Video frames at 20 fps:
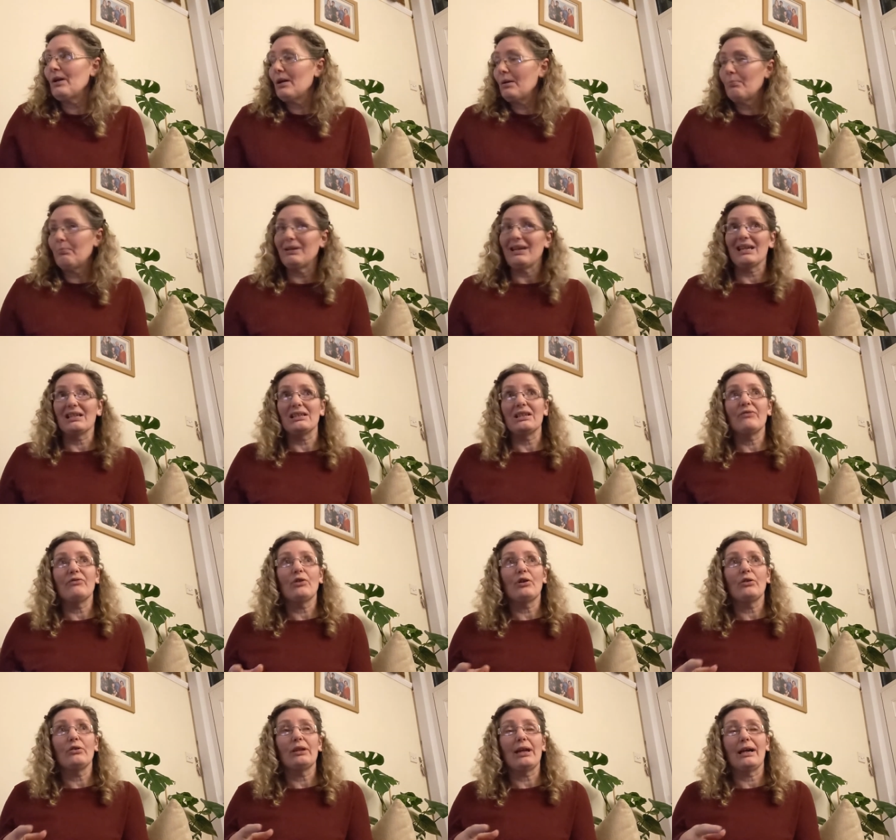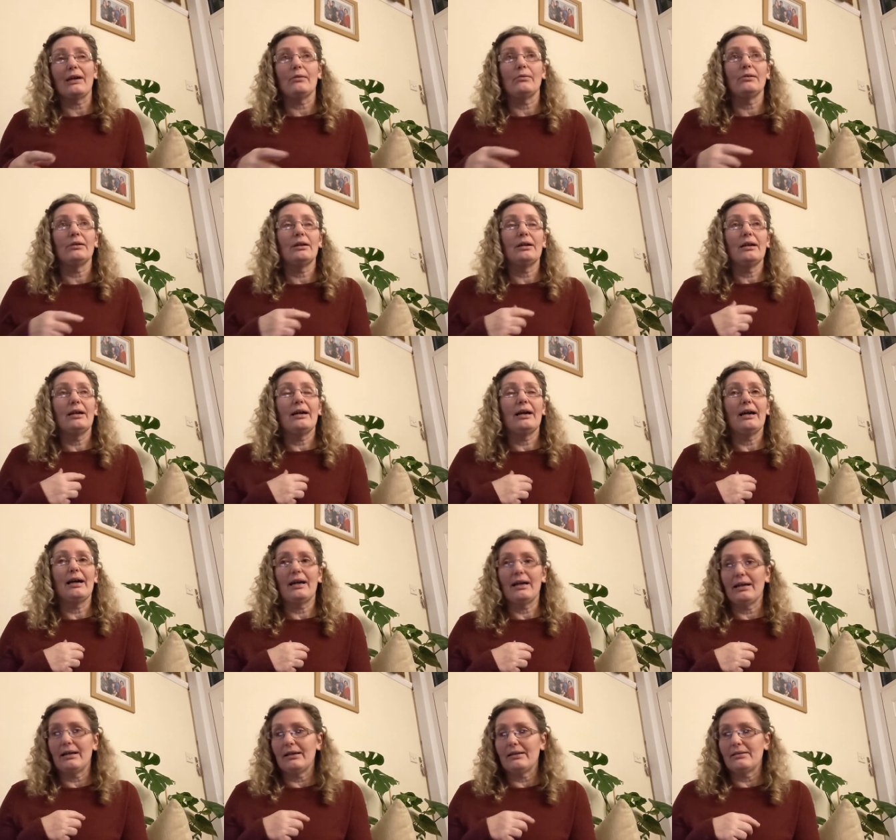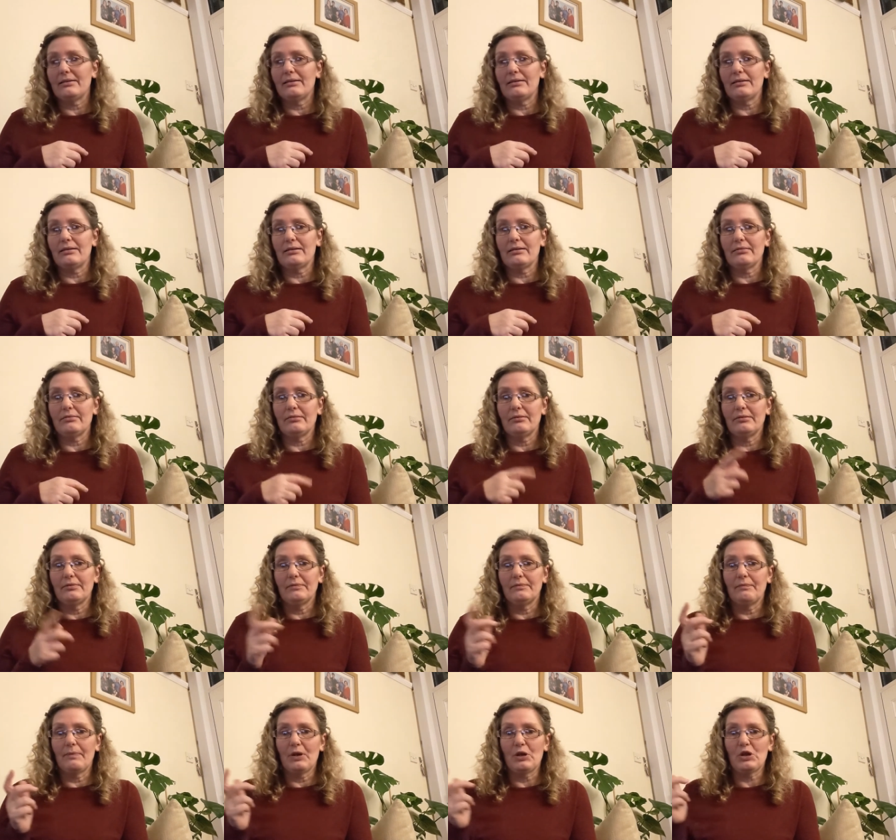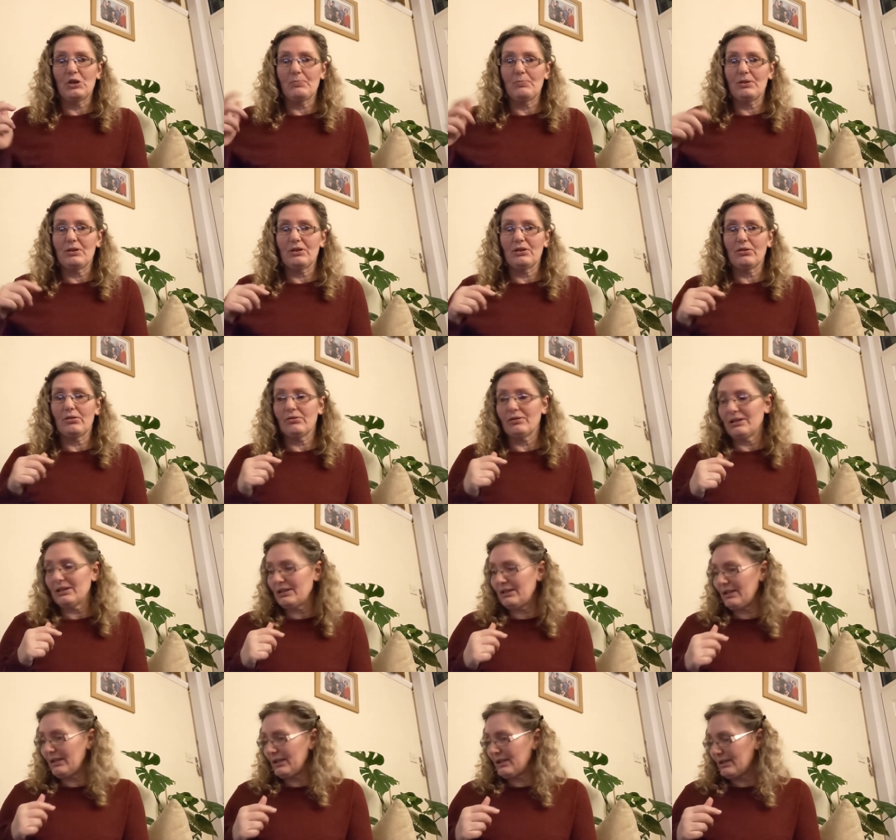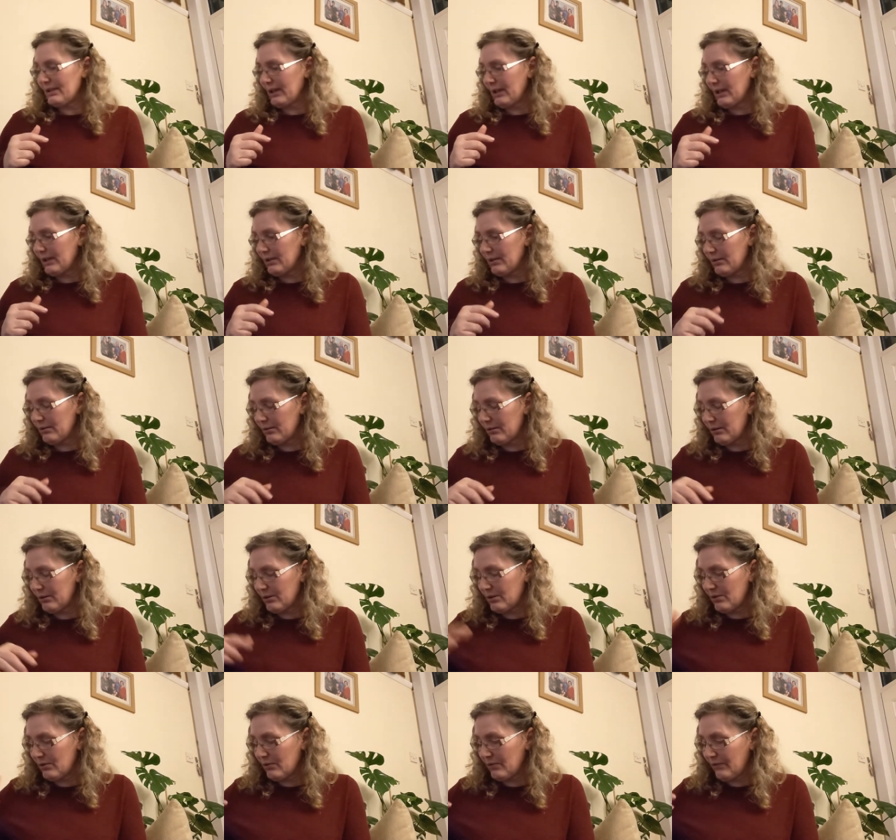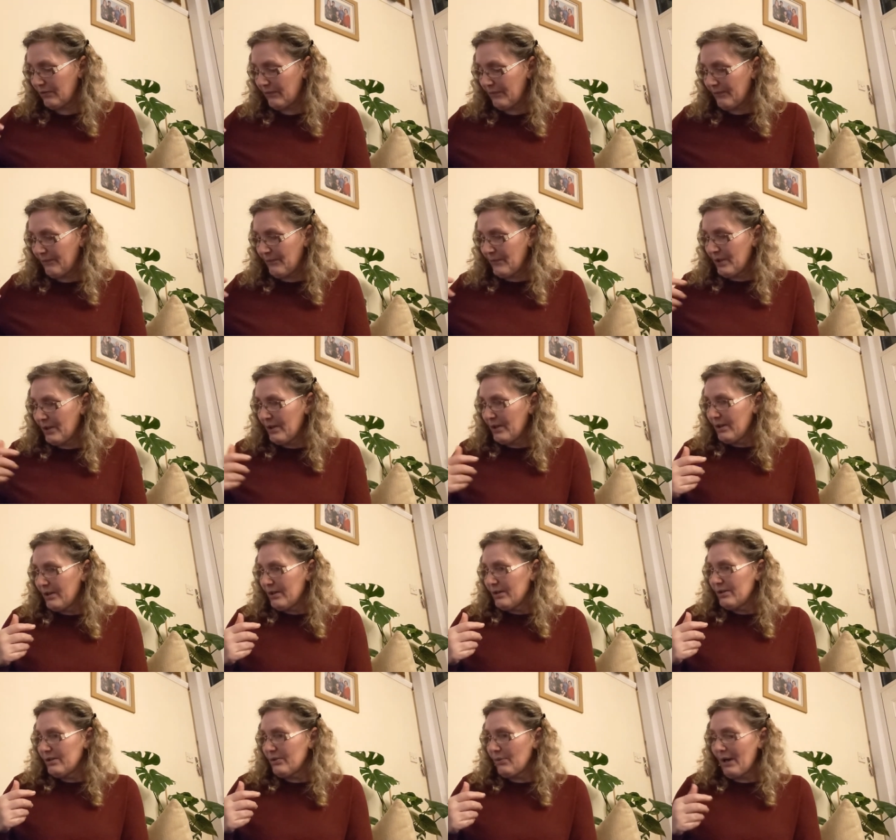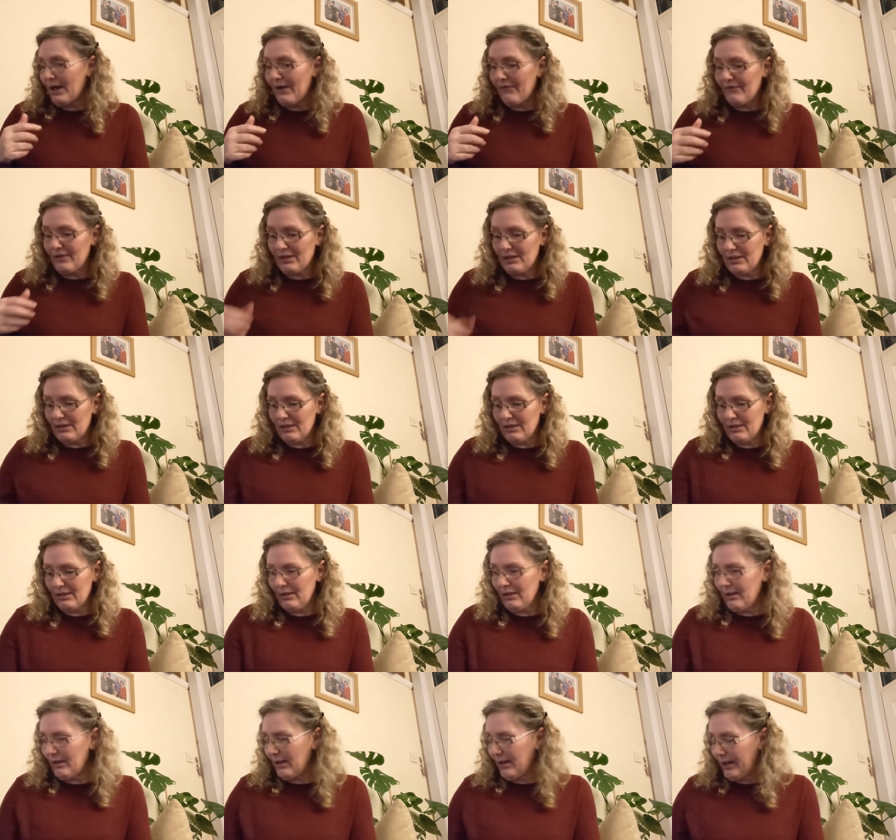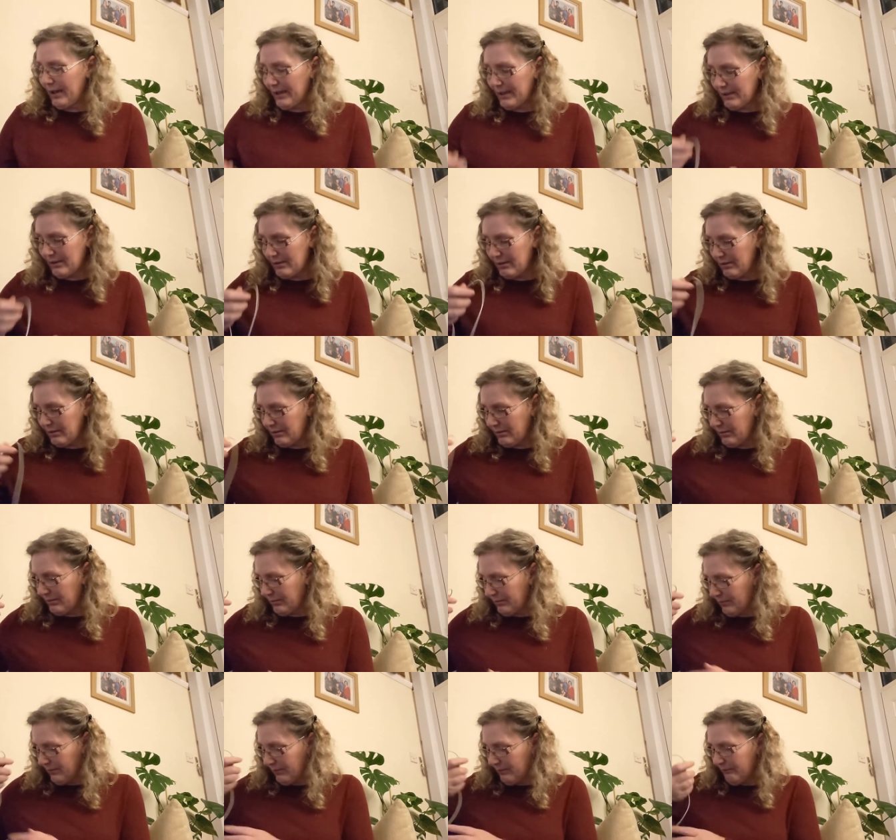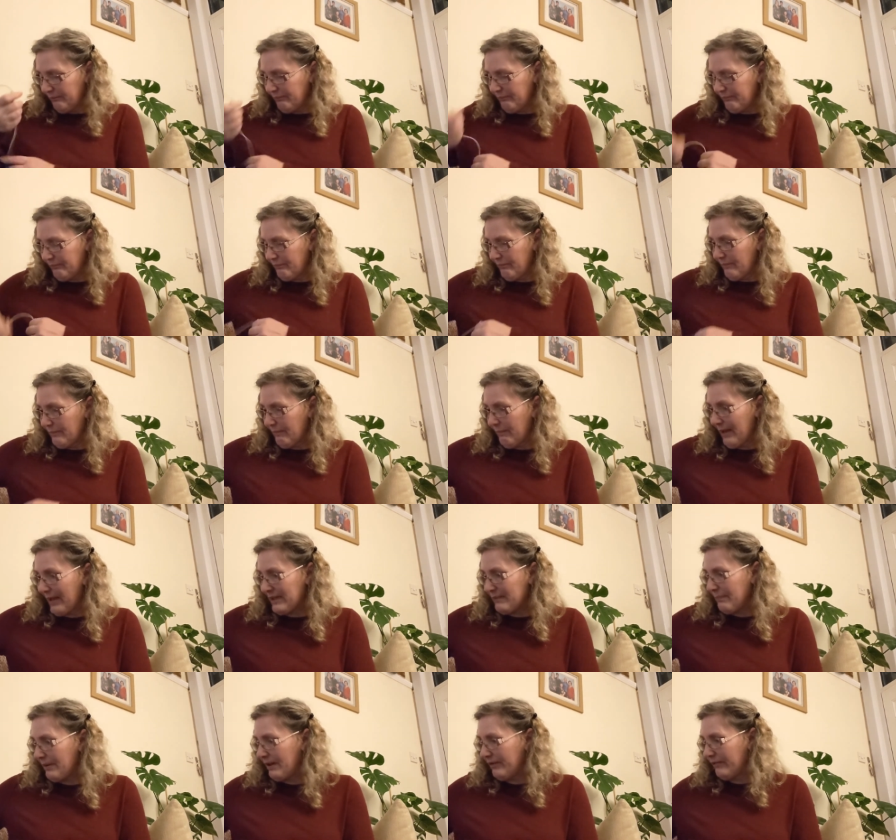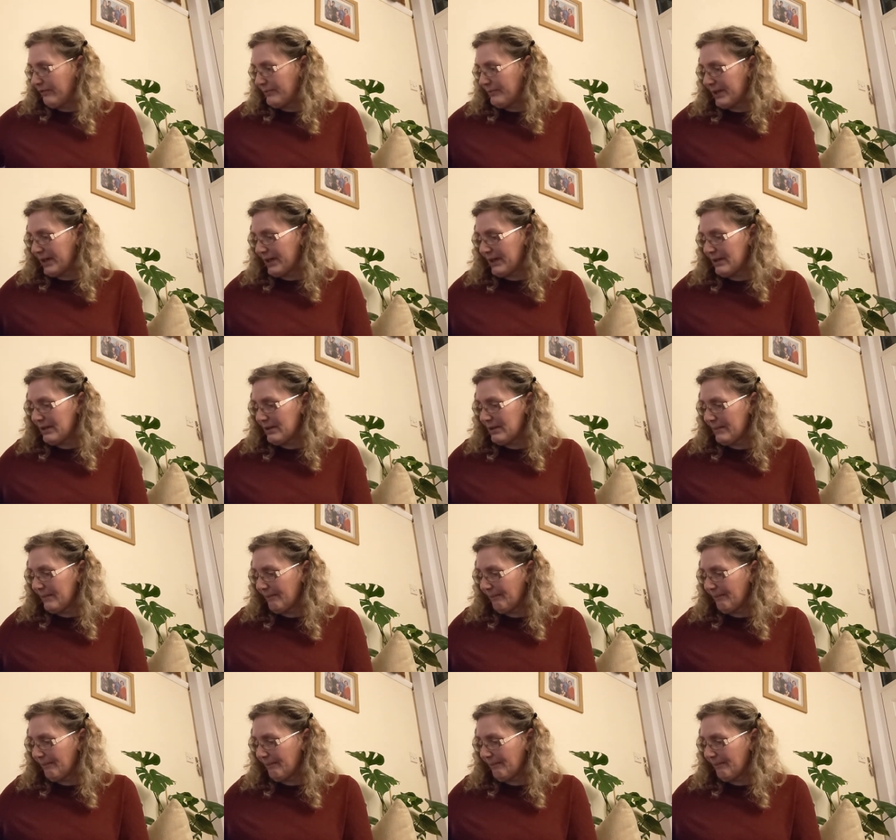But yes, they've gone now. And my husband's gone to see his dad and stuff. So I have a slight last bit of update.